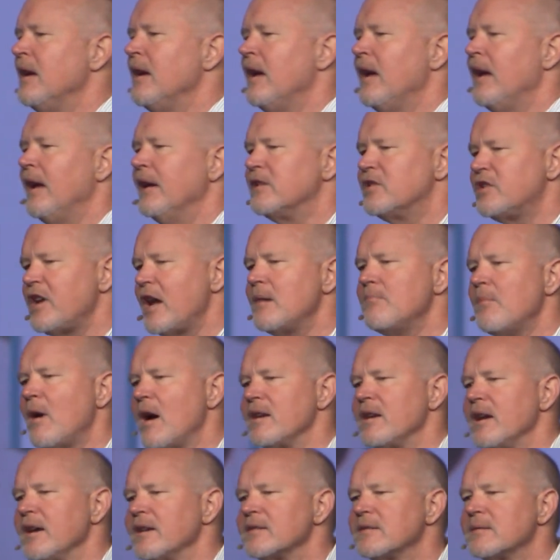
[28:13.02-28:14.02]
And shame
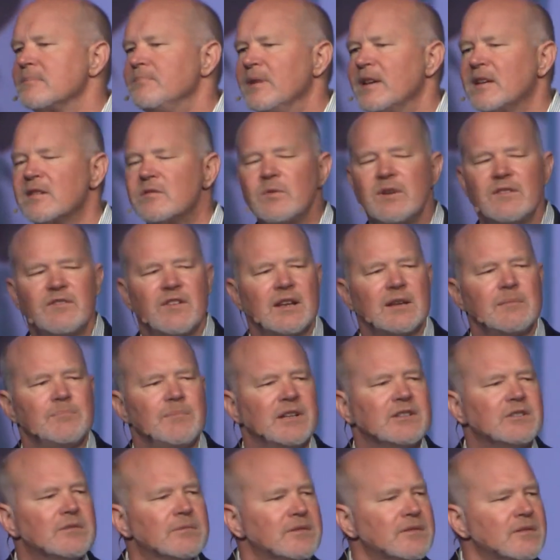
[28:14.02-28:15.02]
on us, because we
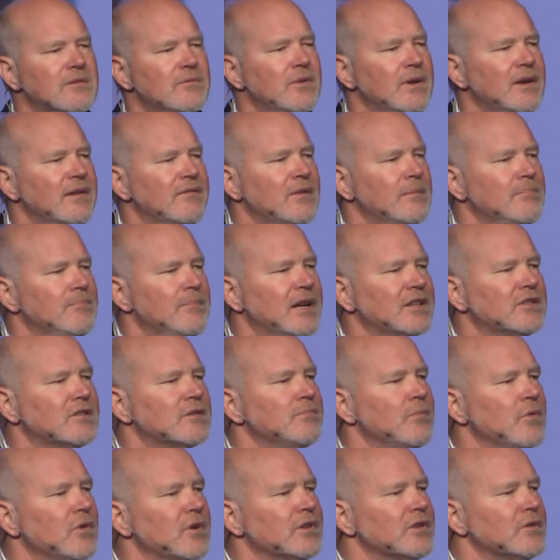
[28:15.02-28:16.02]
have a much
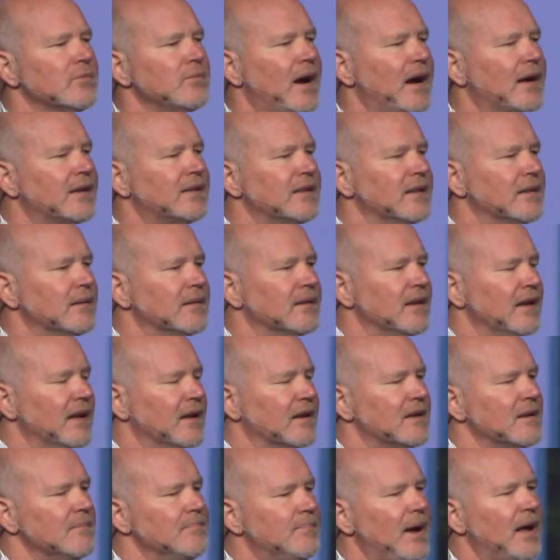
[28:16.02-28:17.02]
more direct
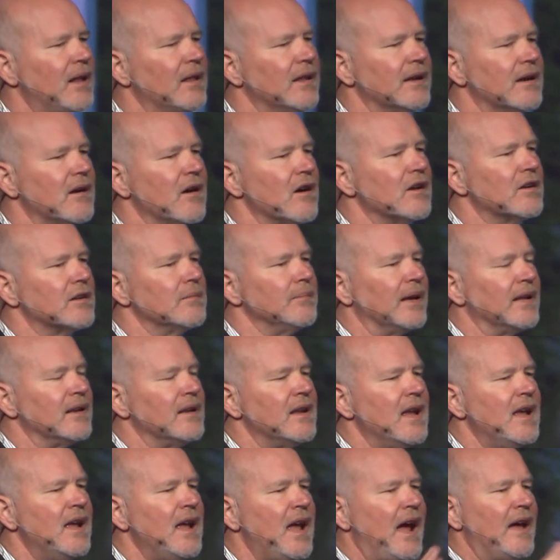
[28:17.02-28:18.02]
and compelling argument.
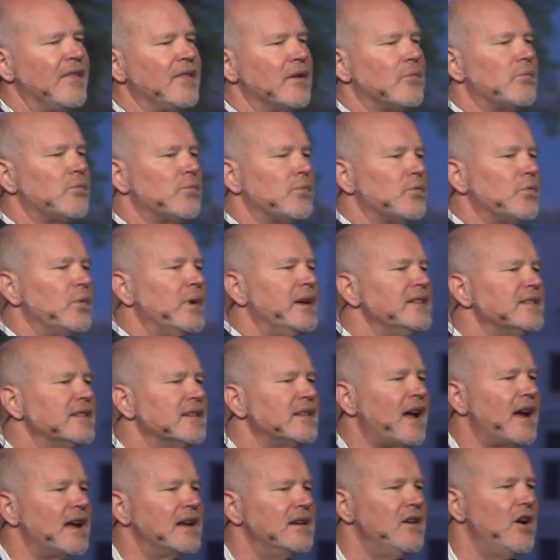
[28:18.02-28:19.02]
And the
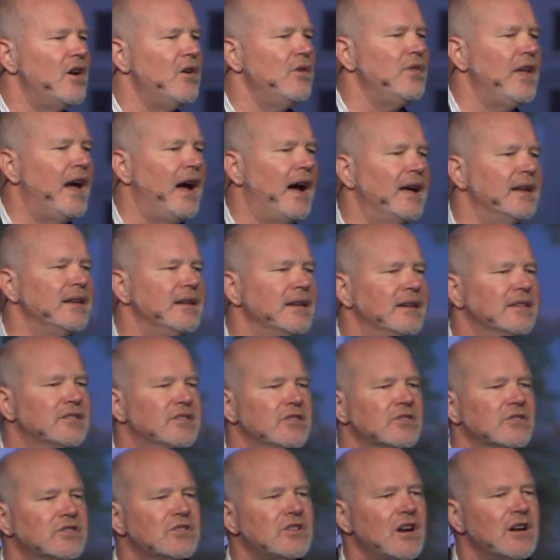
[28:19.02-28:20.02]
reason I know that is
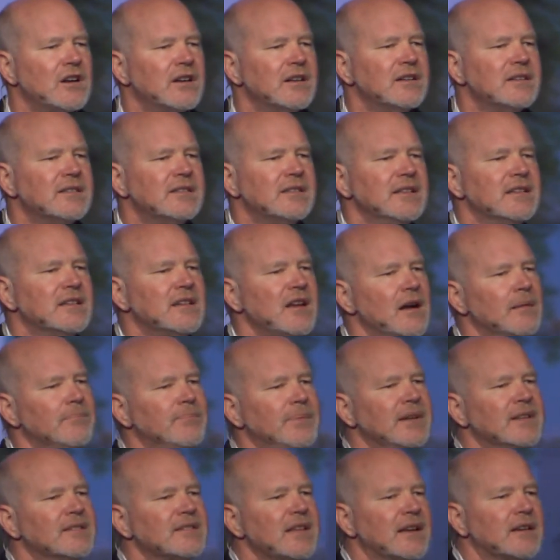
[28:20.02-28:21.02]
you're starting to see
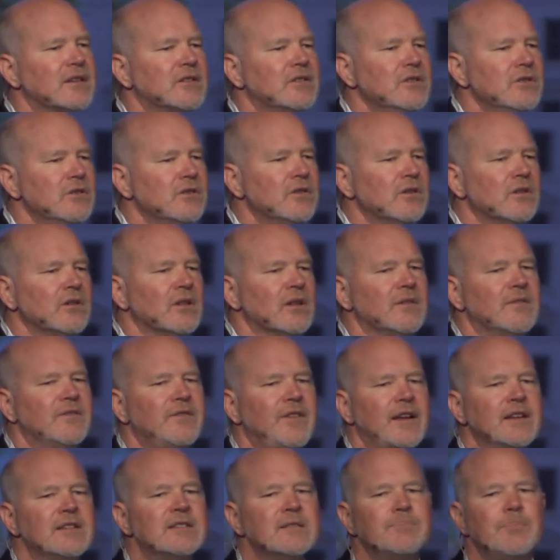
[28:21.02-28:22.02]
companies like Google and
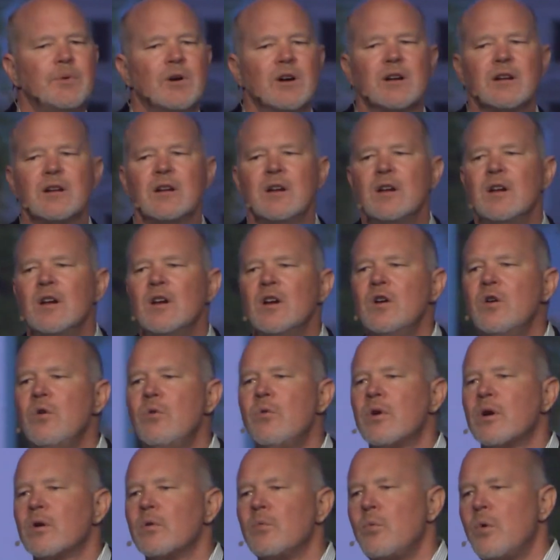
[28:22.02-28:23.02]
Facebook, who
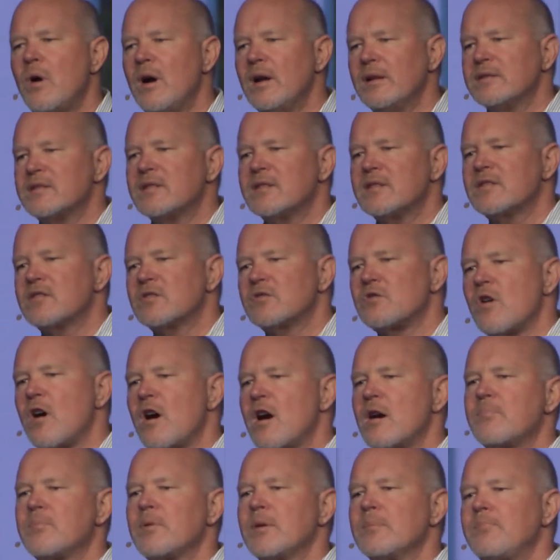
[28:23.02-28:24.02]
were once
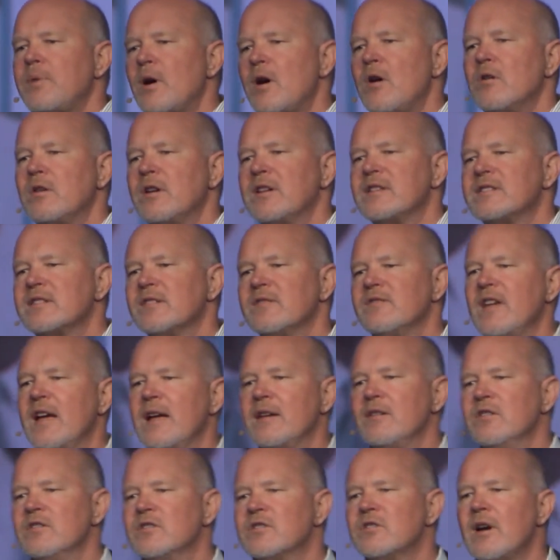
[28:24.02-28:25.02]
strong proponents of
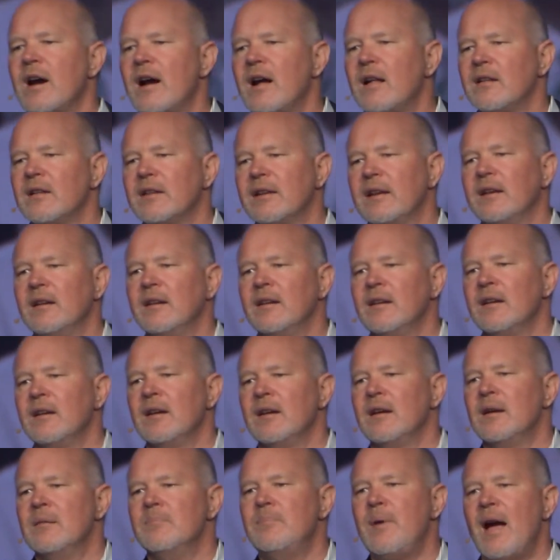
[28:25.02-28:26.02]
net neutrality,
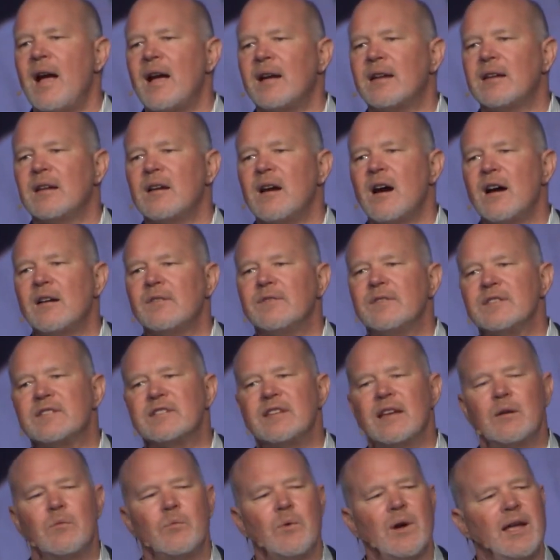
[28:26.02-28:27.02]
backing off and
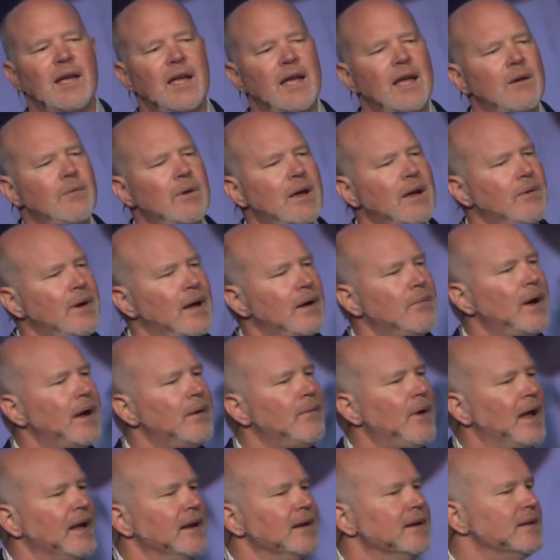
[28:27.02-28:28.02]
saying,
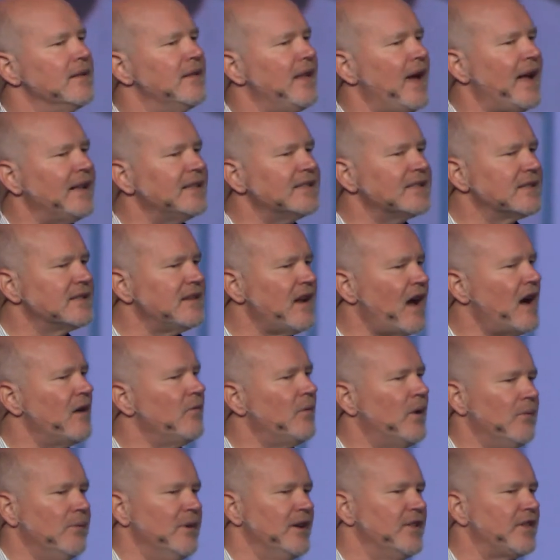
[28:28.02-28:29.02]
wait, that's not
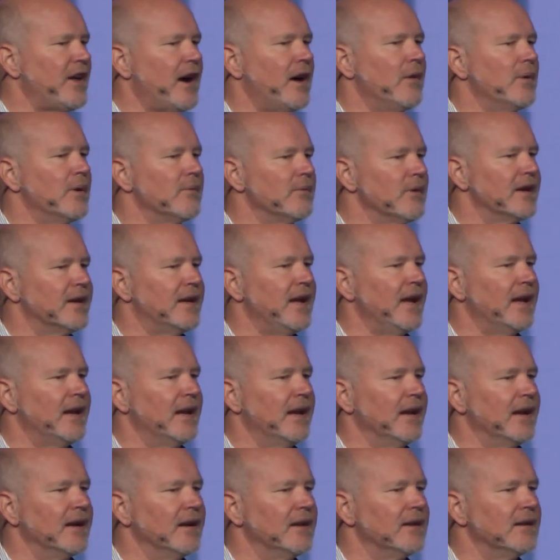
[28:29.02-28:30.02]
what we thought we were
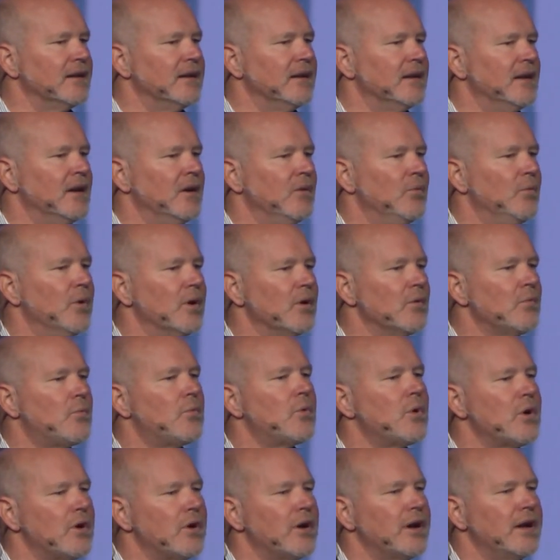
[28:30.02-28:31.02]
getting. We're
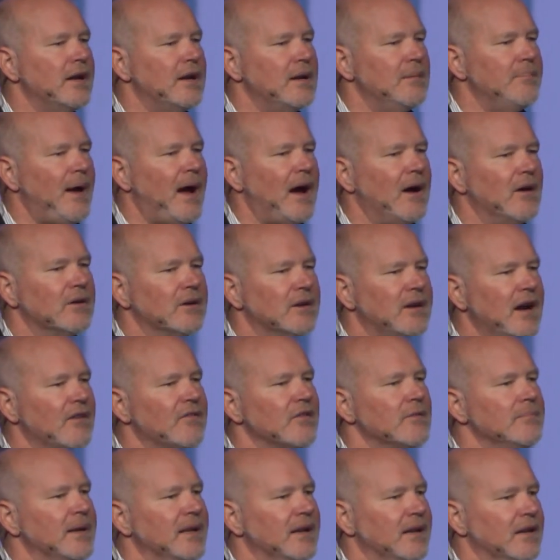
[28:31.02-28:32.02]
worried about
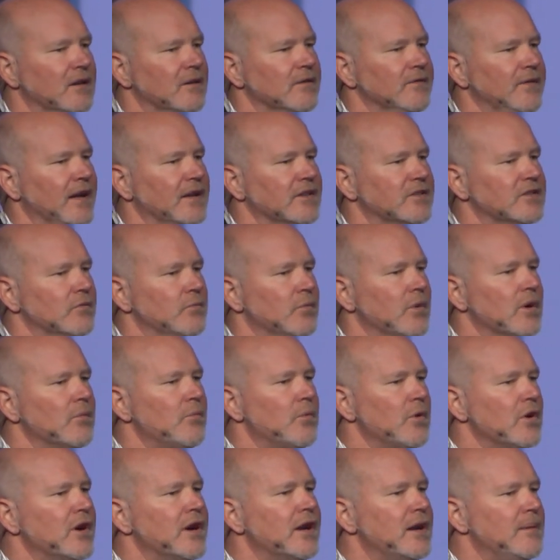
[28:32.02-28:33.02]
government intervention. We're
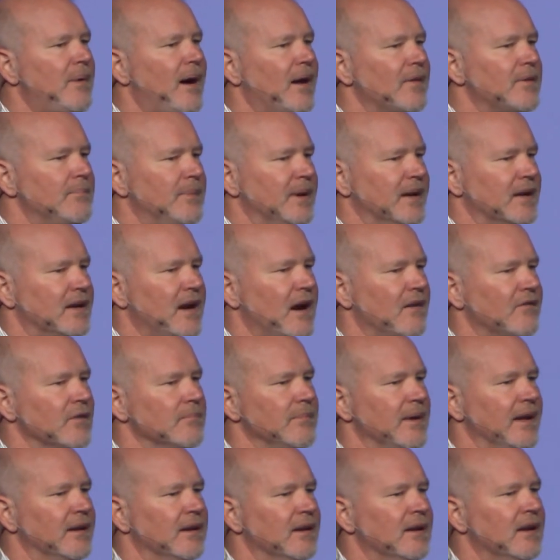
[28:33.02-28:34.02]
worried about big
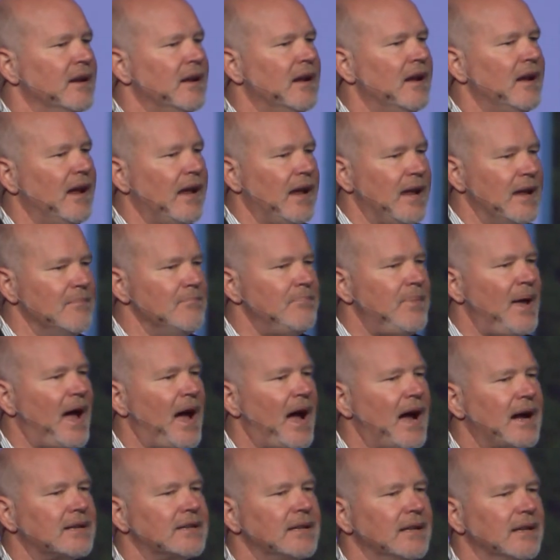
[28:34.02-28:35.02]
government
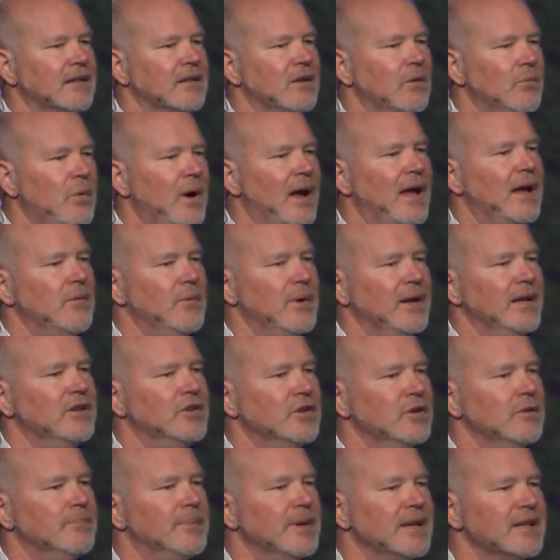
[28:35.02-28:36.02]
impacting the way we
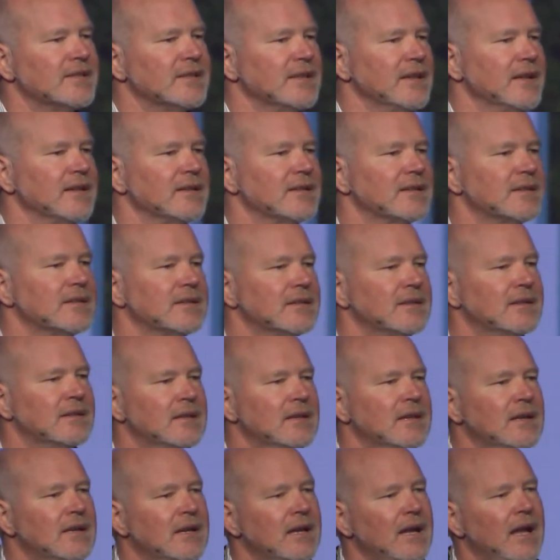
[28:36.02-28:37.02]
do business.
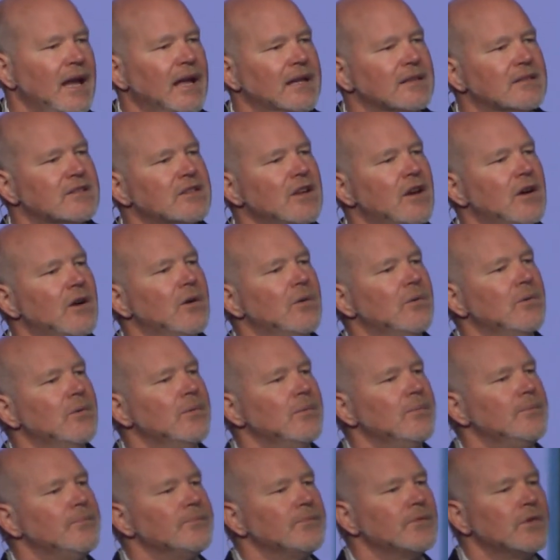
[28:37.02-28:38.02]
And so
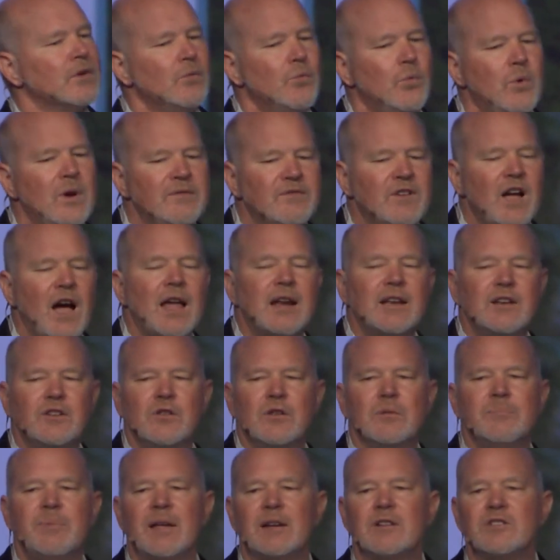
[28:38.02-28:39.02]
we've got to do
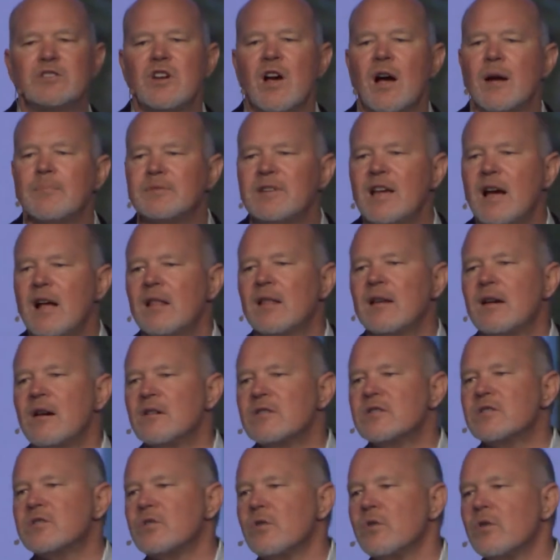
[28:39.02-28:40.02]
a better job telling our
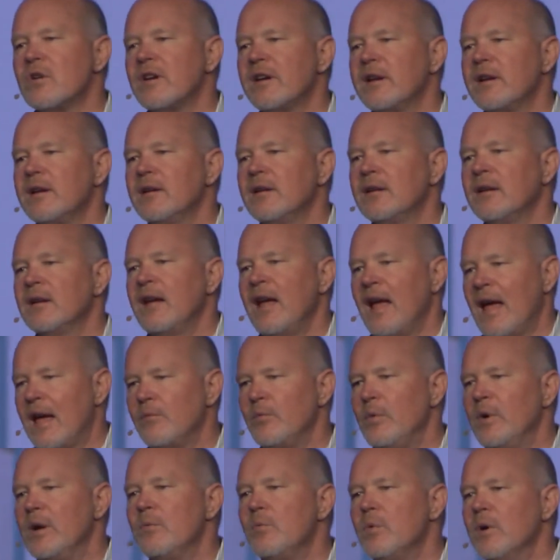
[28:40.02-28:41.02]
story,
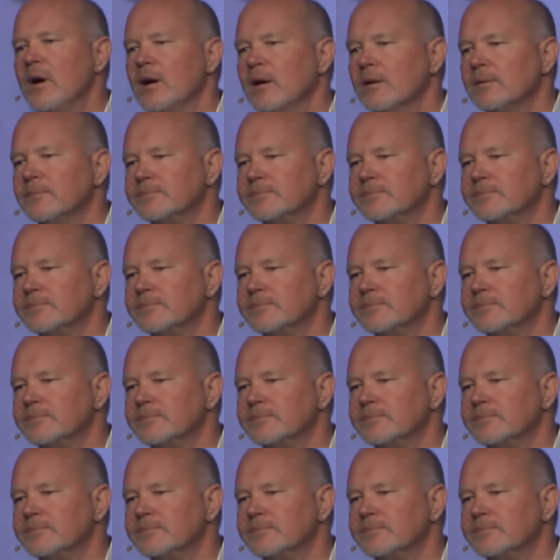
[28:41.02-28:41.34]
and we will.